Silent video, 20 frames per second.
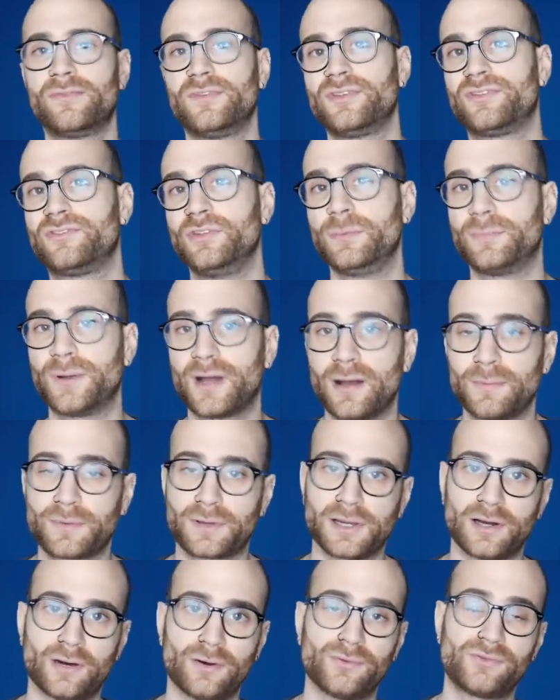of his superb
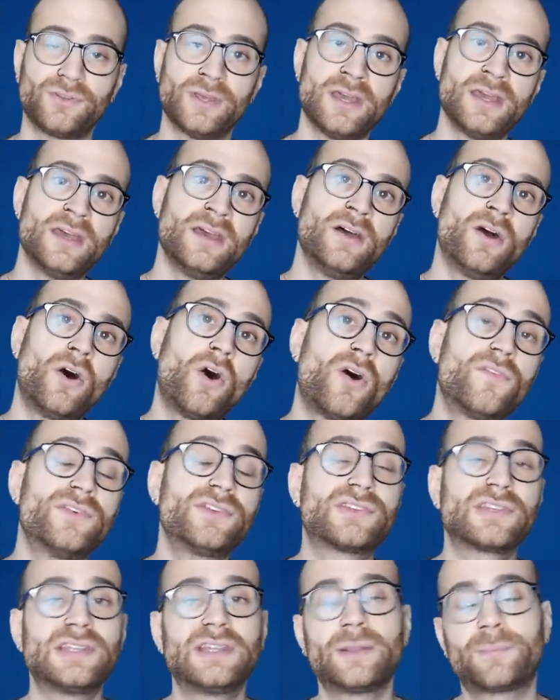goals.
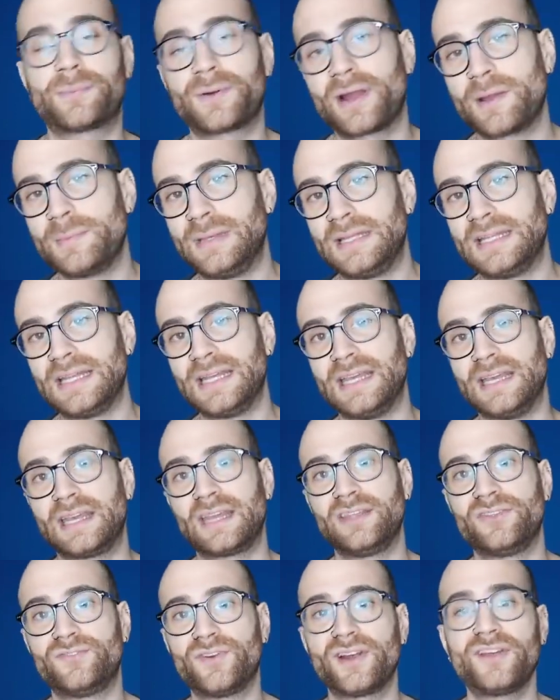Obviously the Premier League
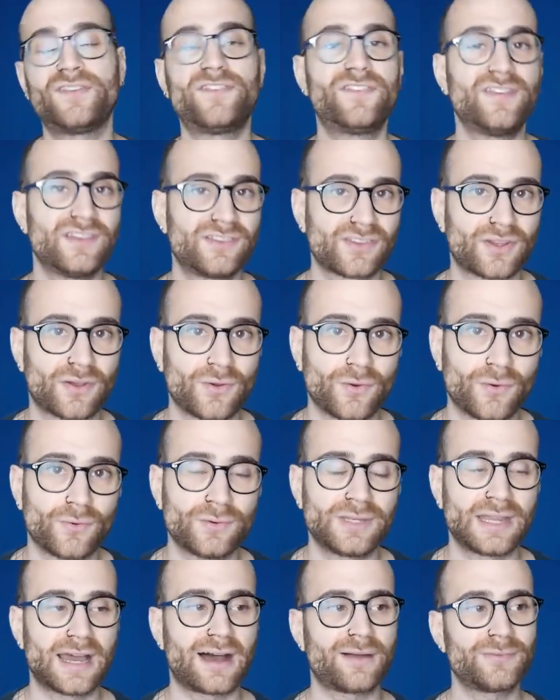is very physical.
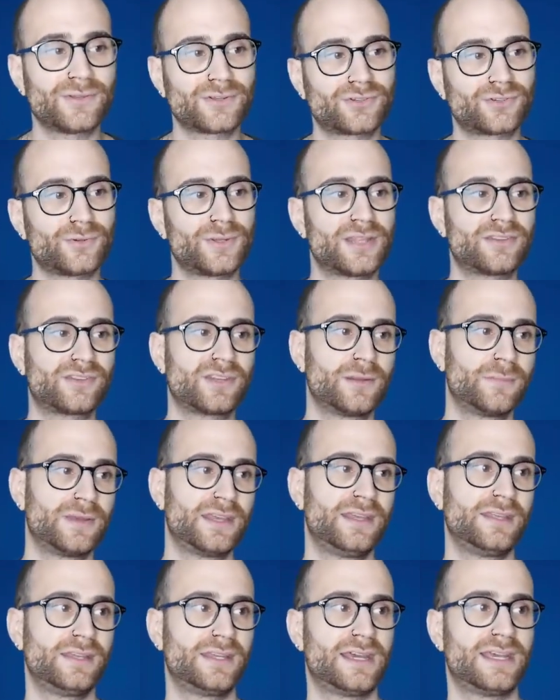Now I'm not sure that's going
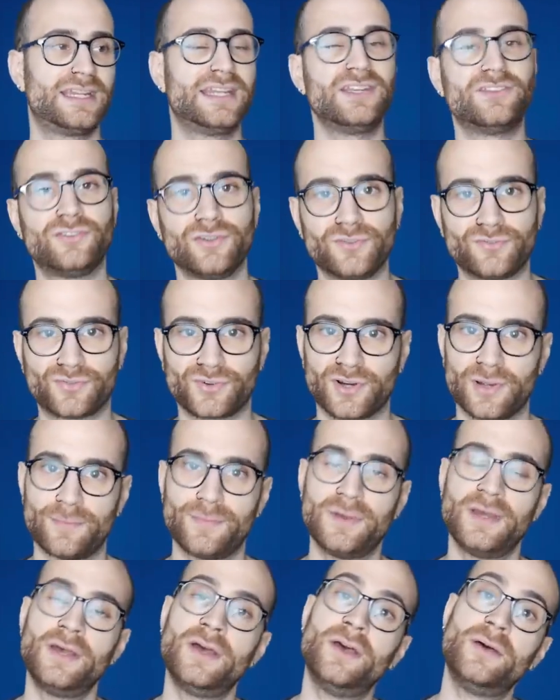to be an issue for
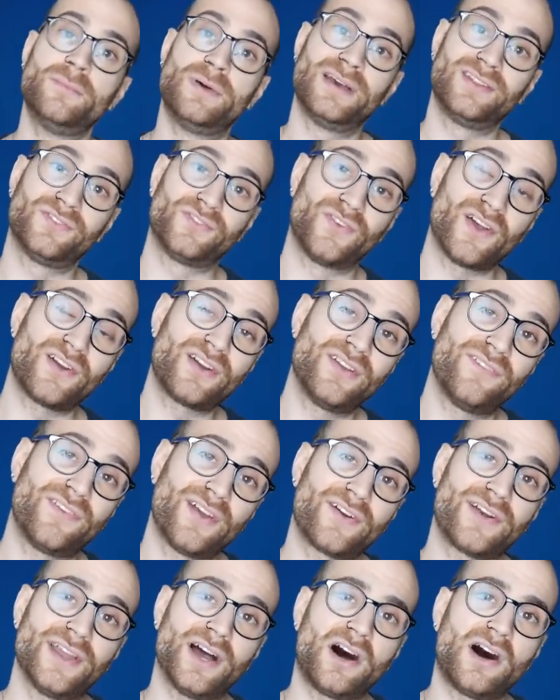him, but it's very
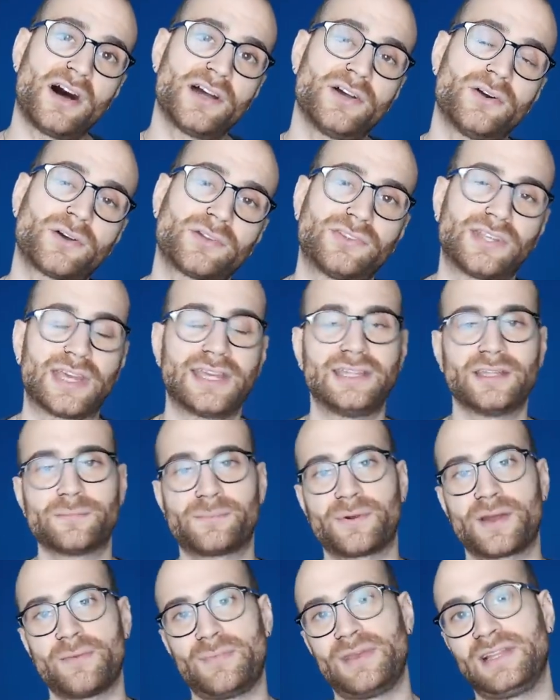very high octane the
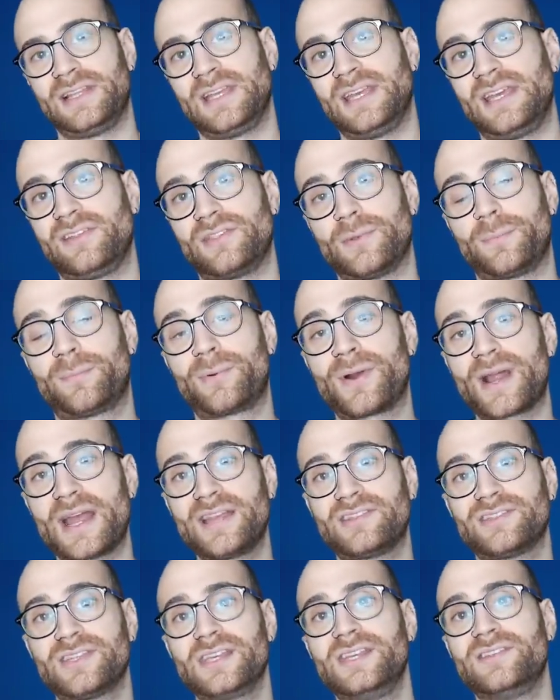Premier League. The
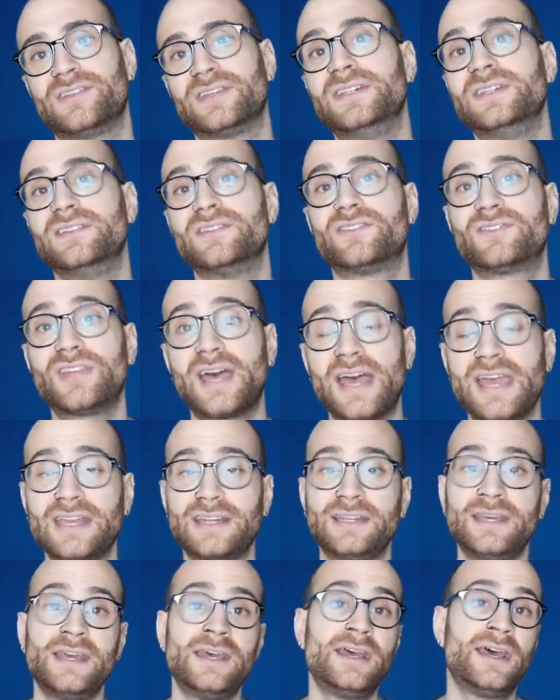press is
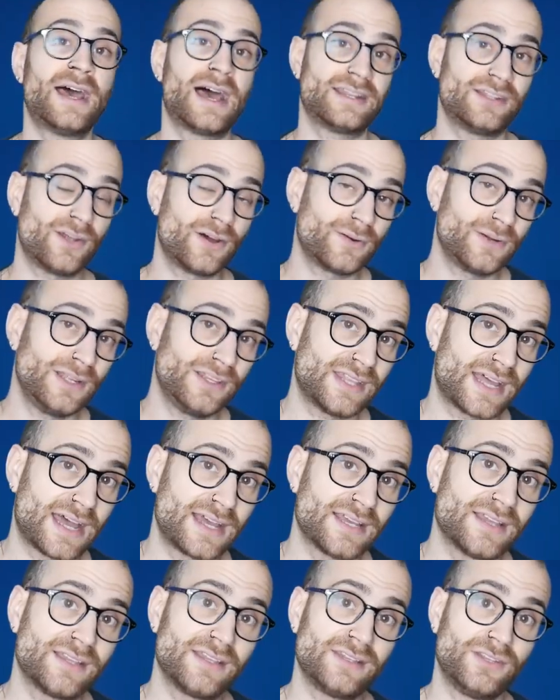insane and not only
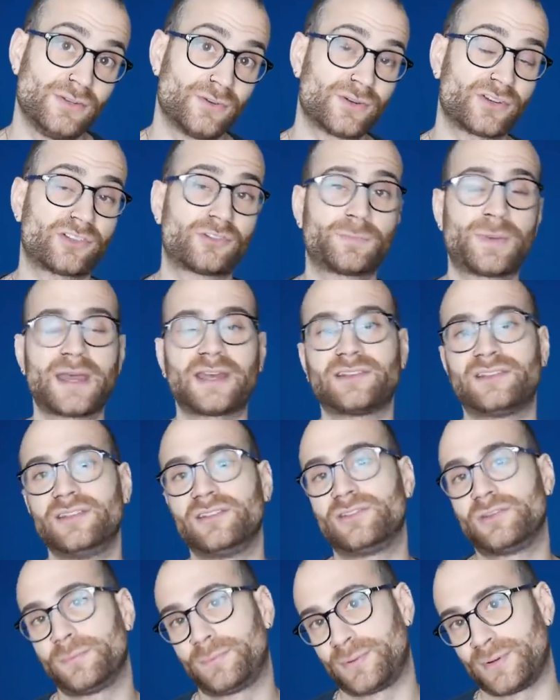that you're
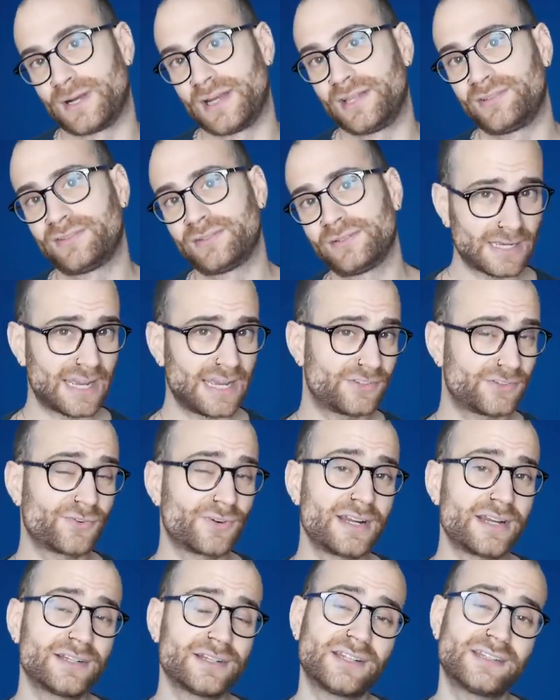expected to press. It's
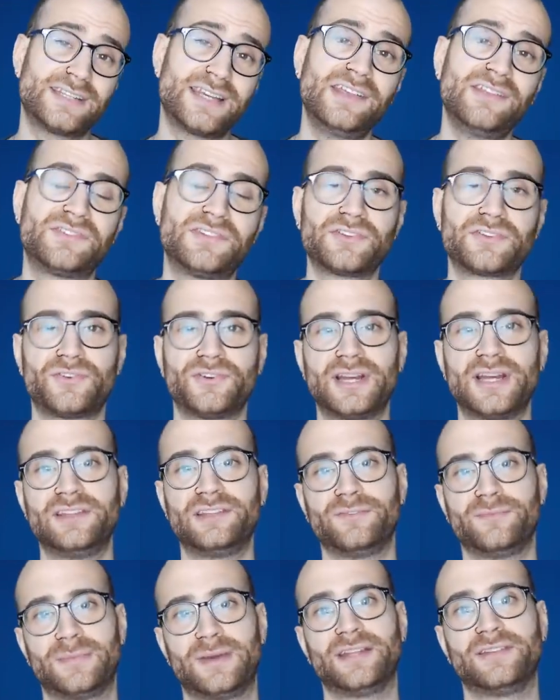really going to test his
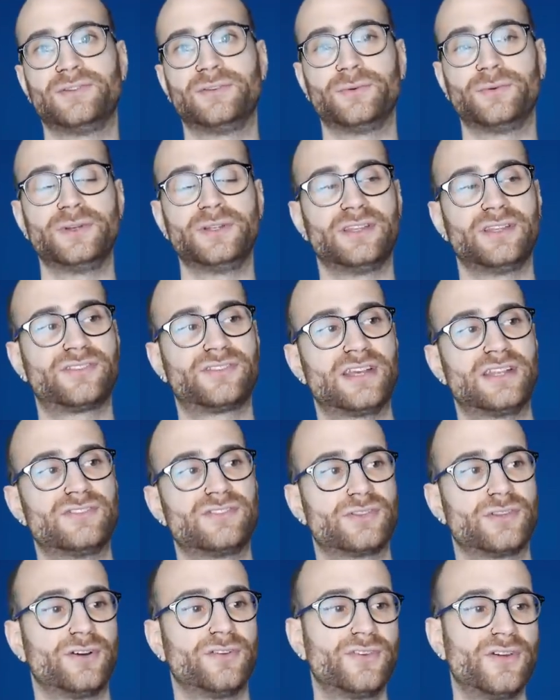creative mettle in the
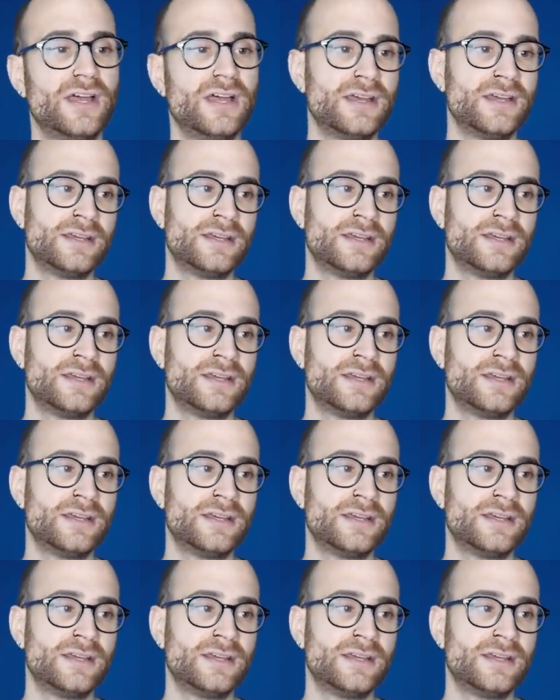sense of